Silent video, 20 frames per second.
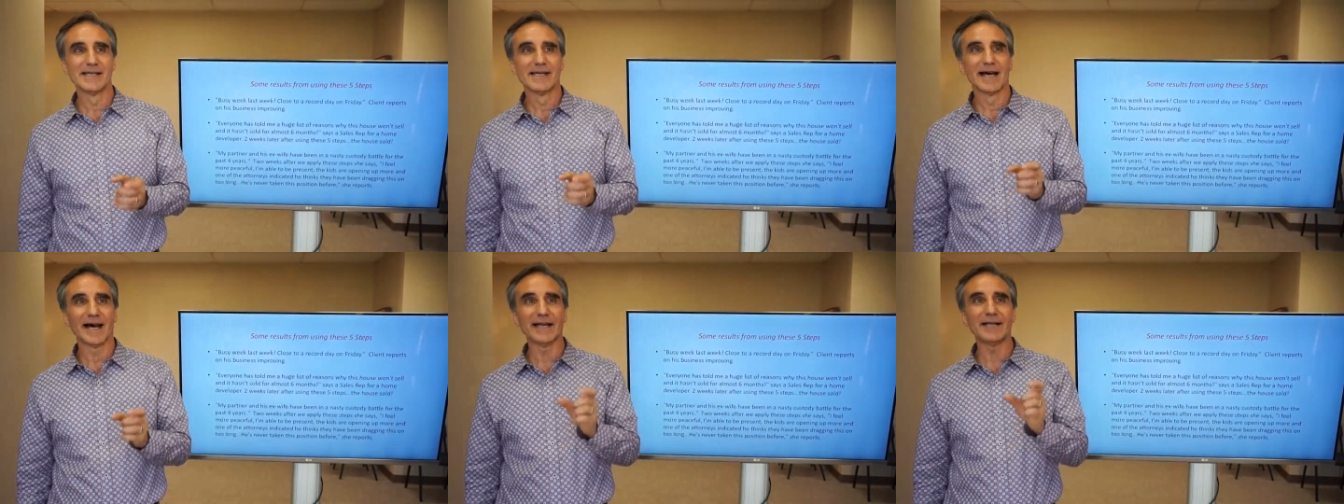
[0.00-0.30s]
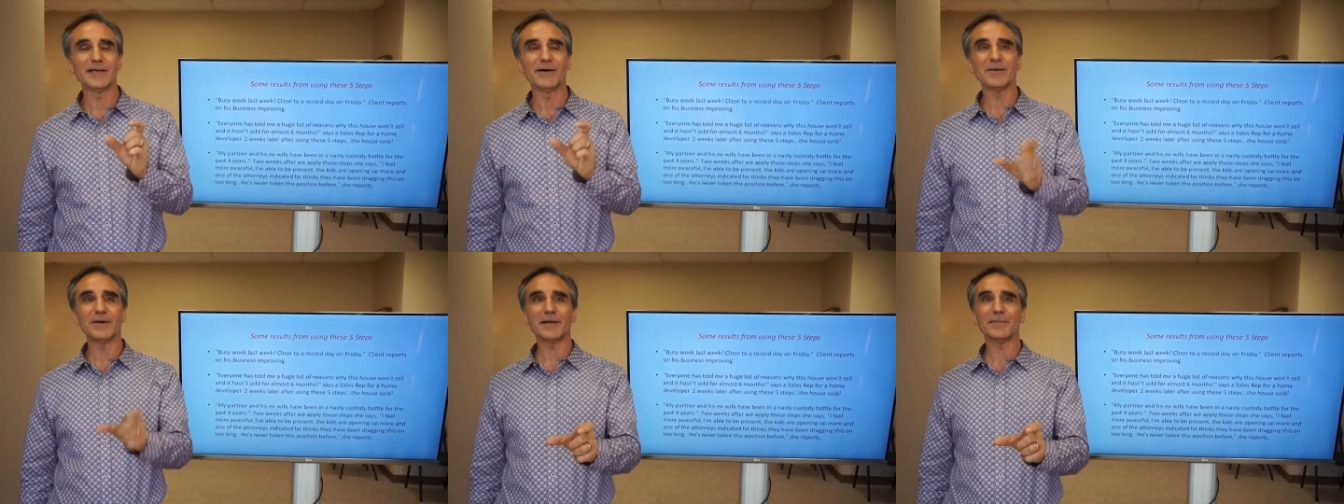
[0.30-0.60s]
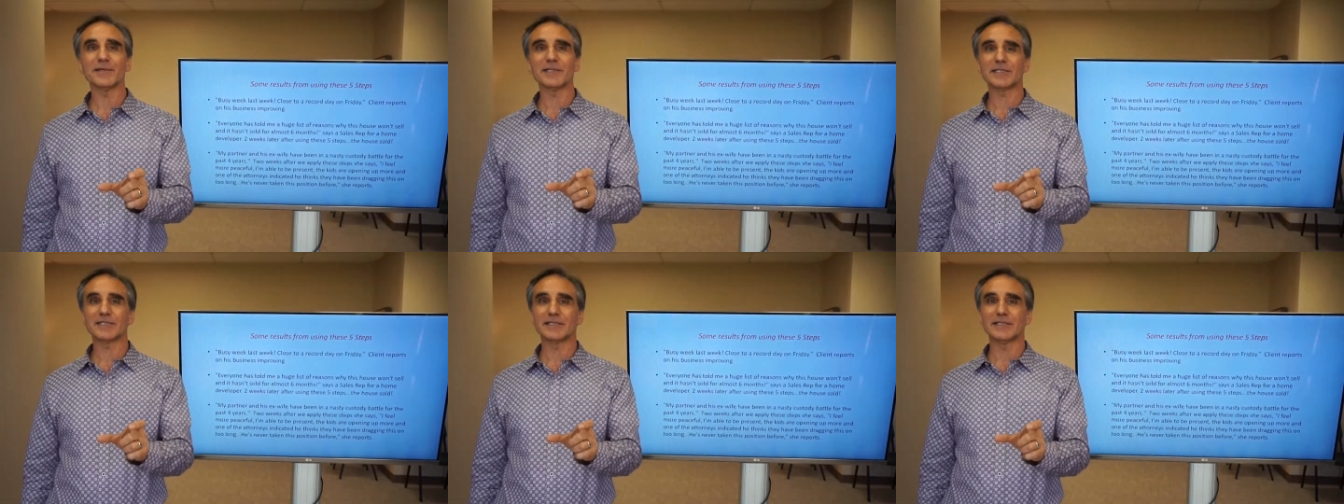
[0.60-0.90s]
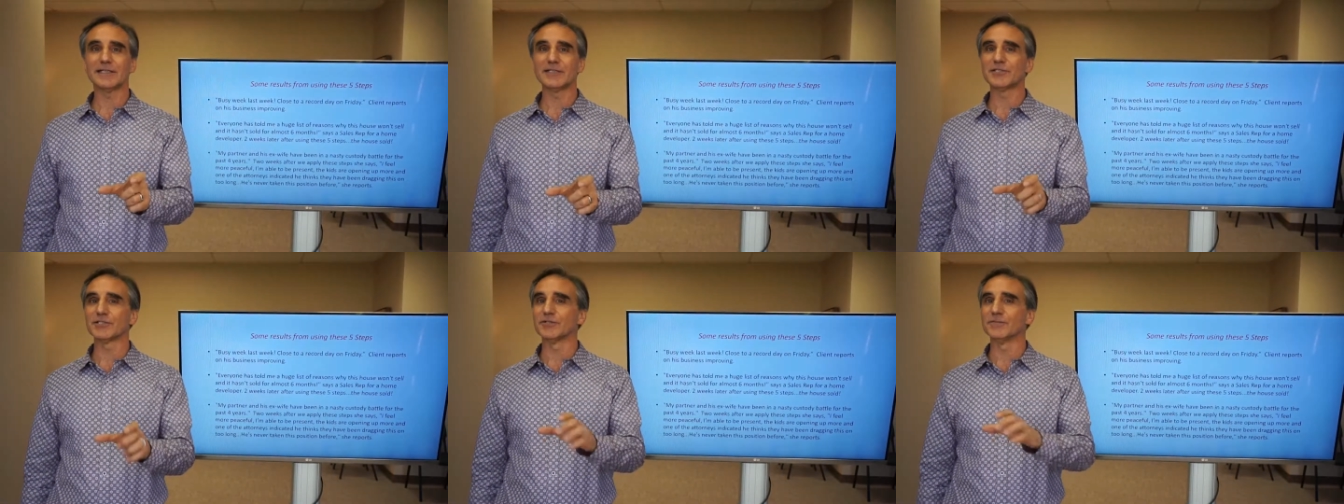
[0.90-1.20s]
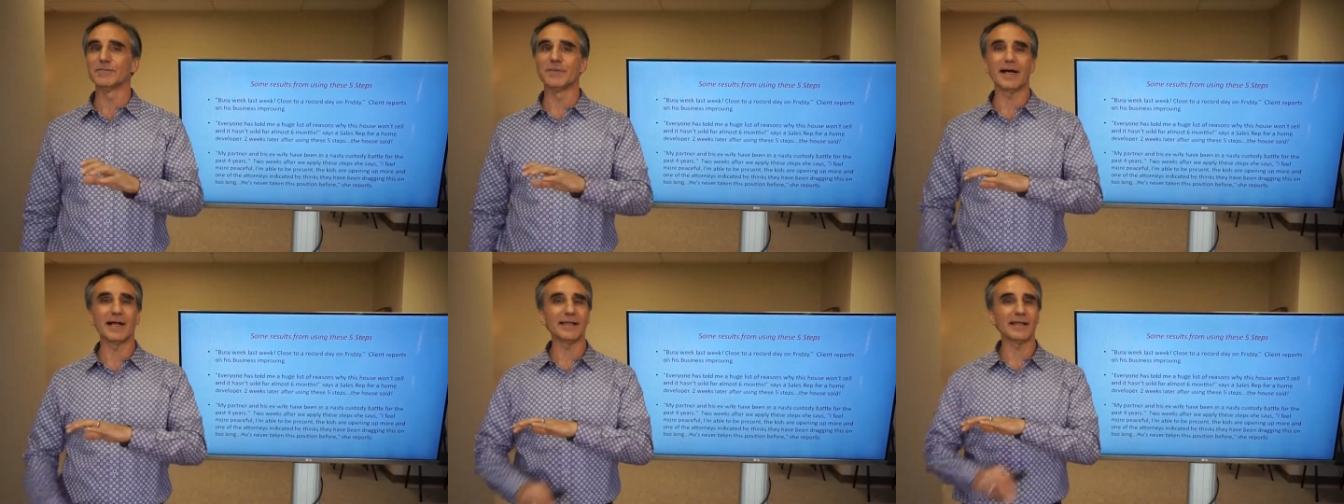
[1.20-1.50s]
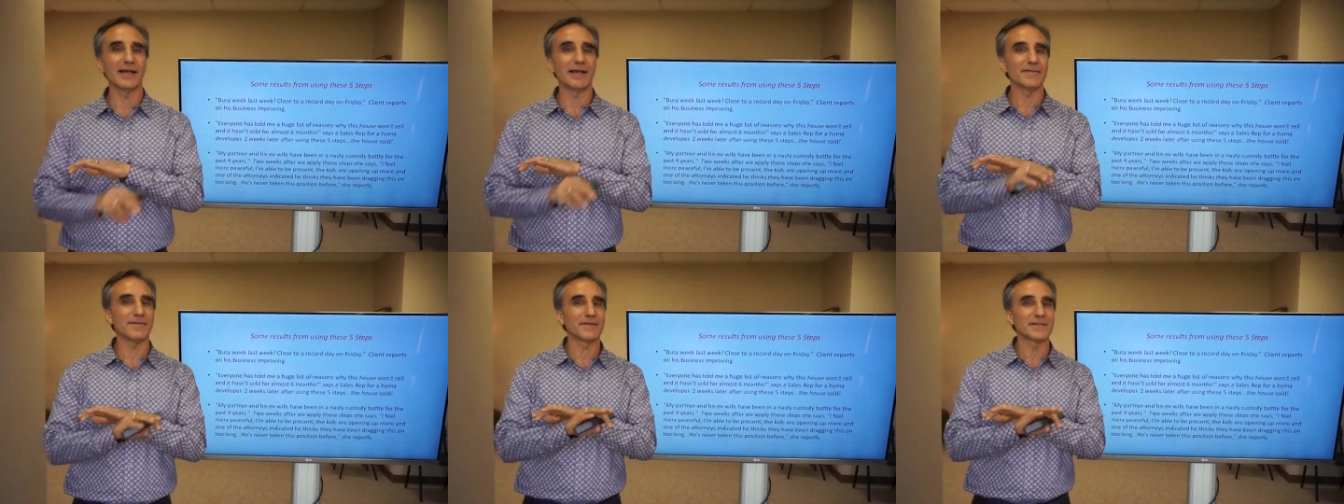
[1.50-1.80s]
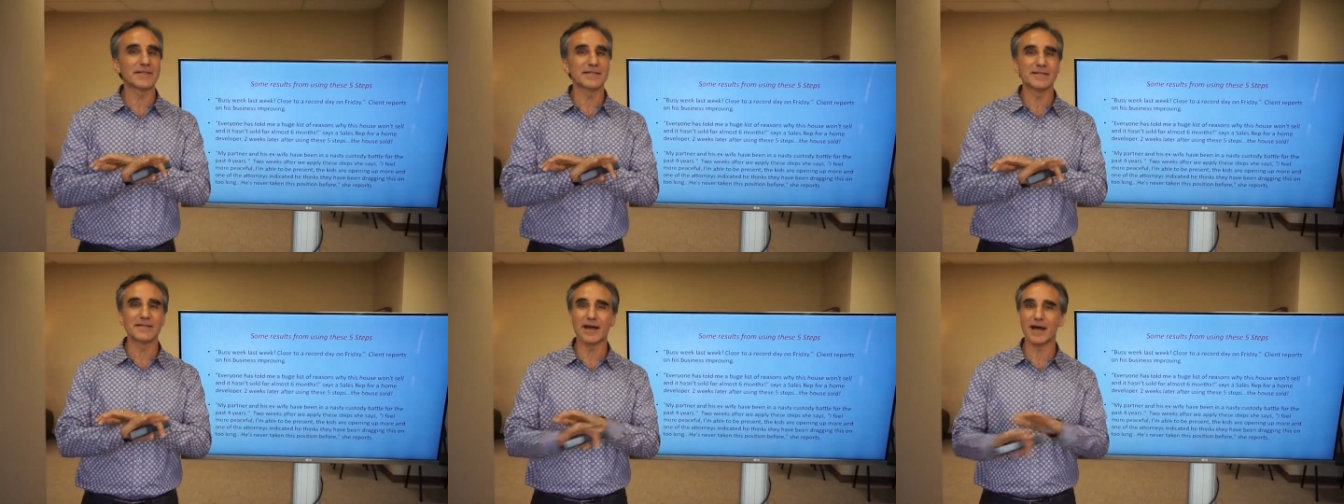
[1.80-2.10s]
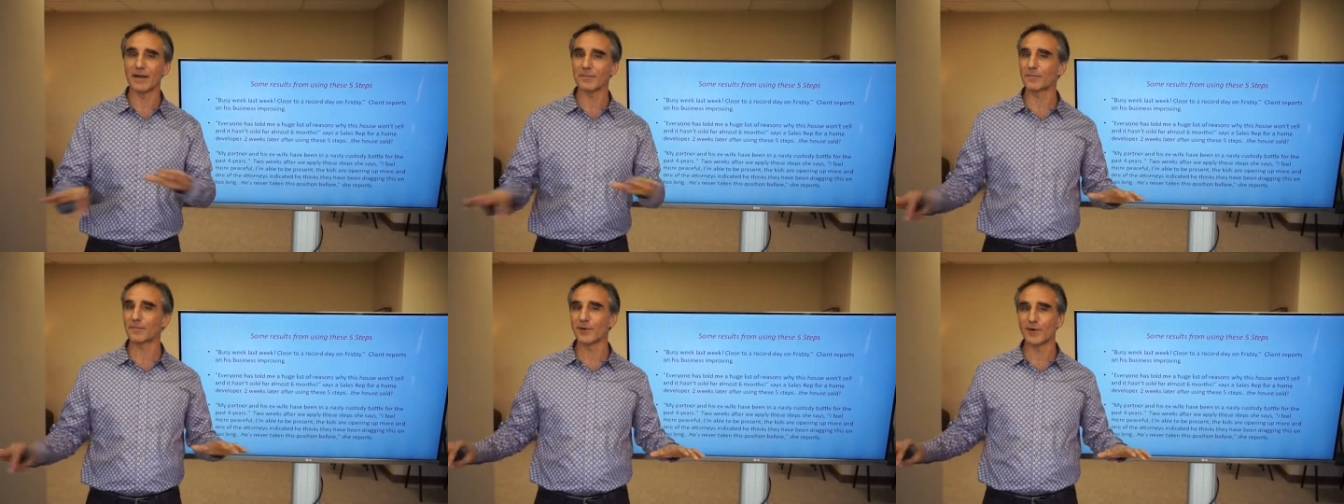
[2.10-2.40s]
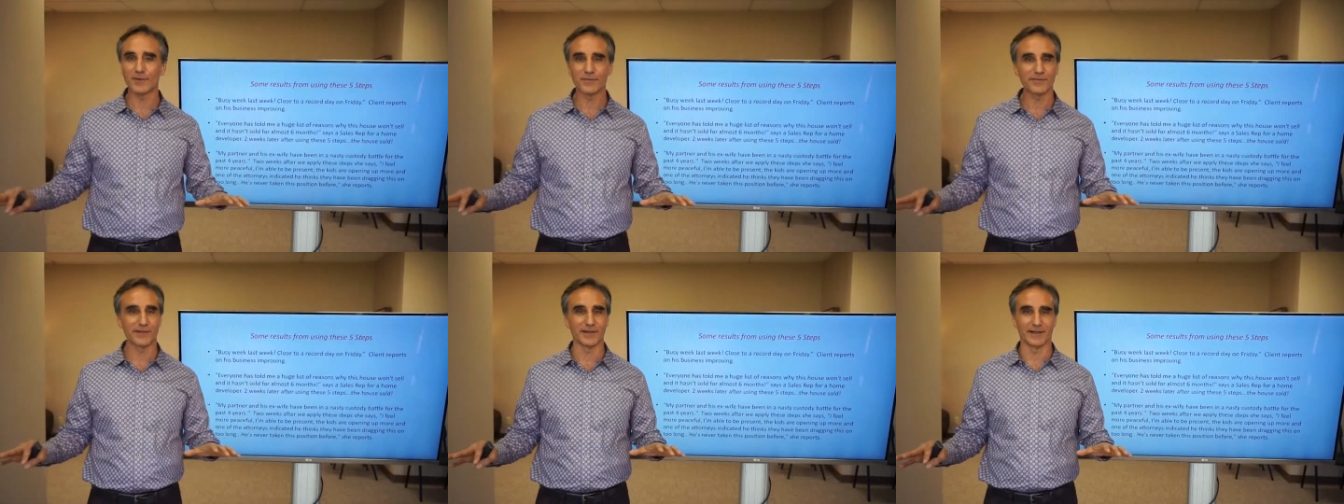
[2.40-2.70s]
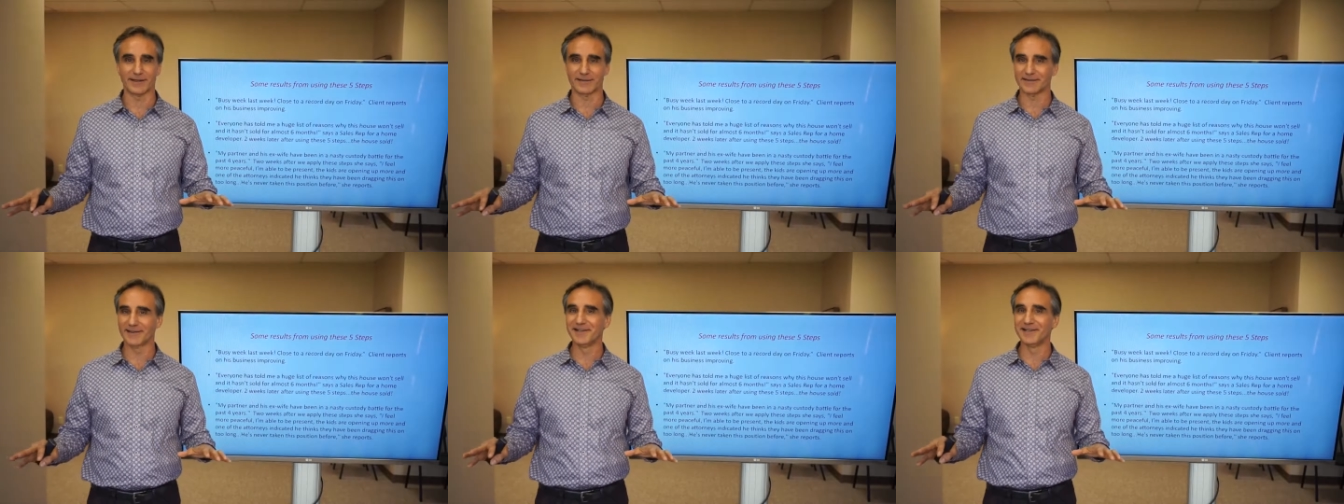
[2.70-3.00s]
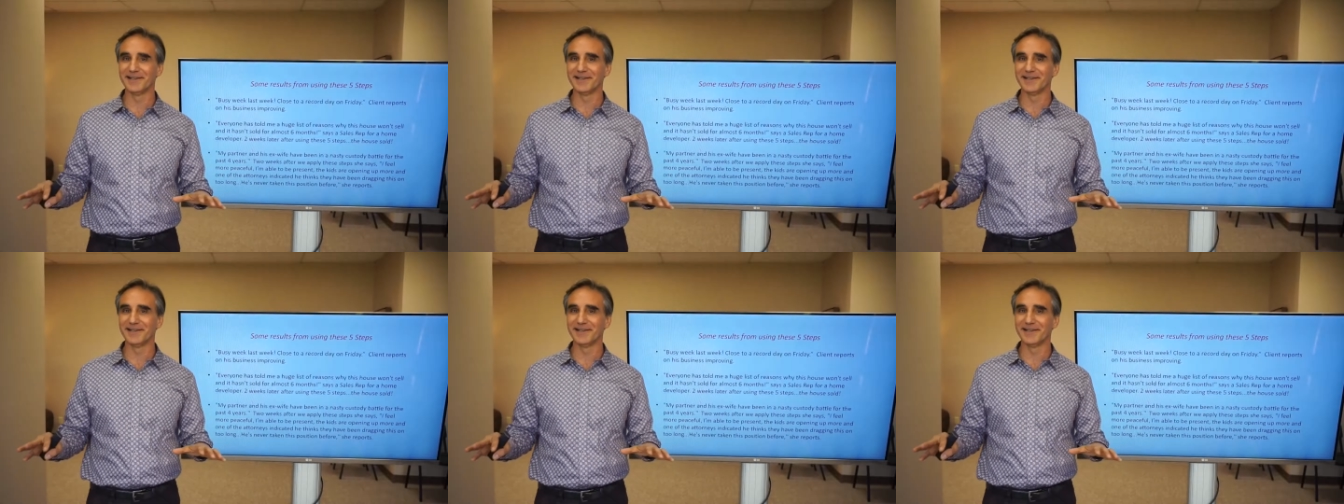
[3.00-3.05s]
I don't want to mislead you. My life is not perfect.